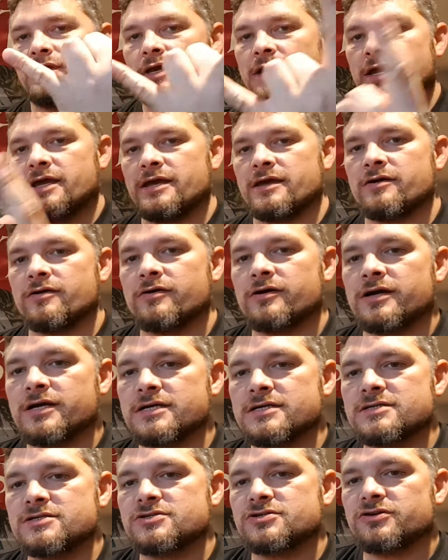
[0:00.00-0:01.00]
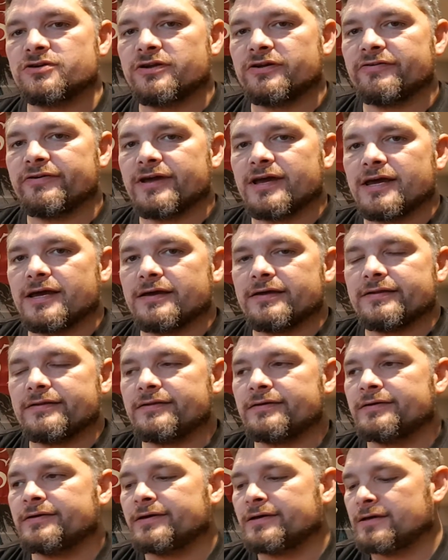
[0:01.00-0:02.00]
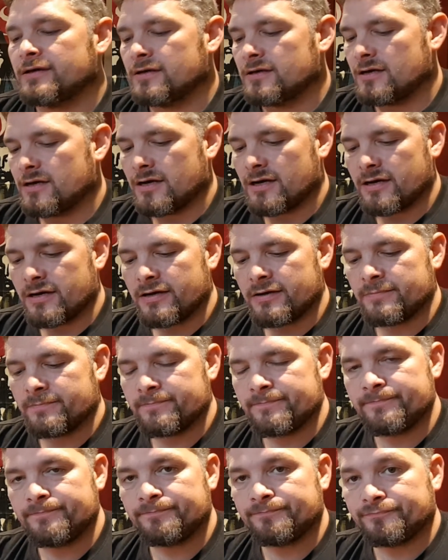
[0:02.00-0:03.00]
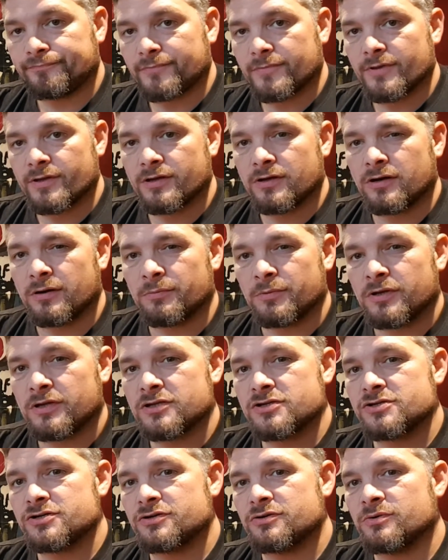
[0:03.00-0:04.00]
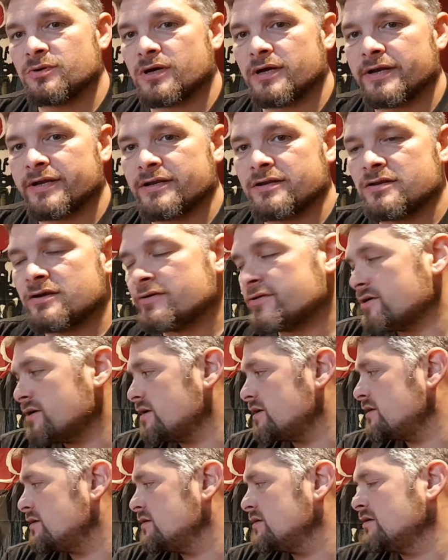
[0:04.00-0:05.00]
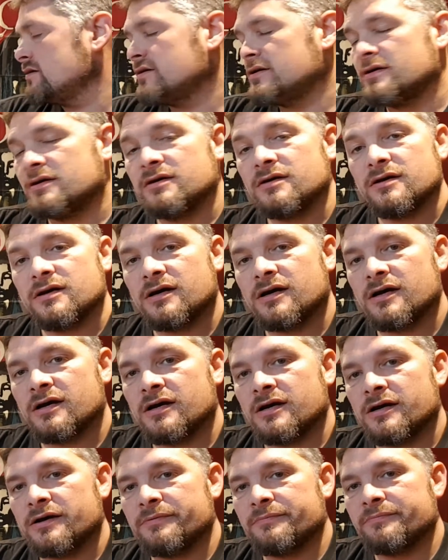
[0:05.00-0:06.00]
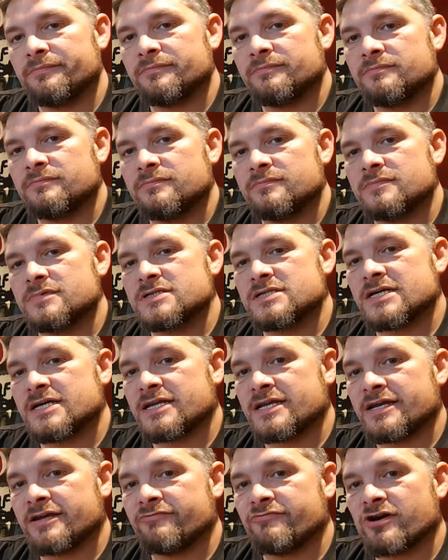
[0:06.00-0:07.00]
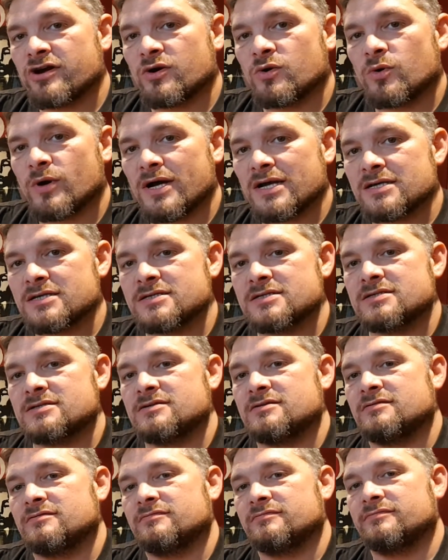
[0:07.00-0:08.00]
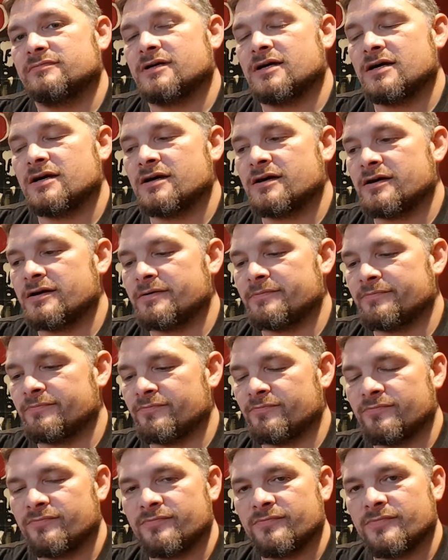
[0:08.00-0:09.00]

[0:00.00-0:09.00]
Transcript: Hey guys, Jon here again. Um, I'm going to do another um, CD request um,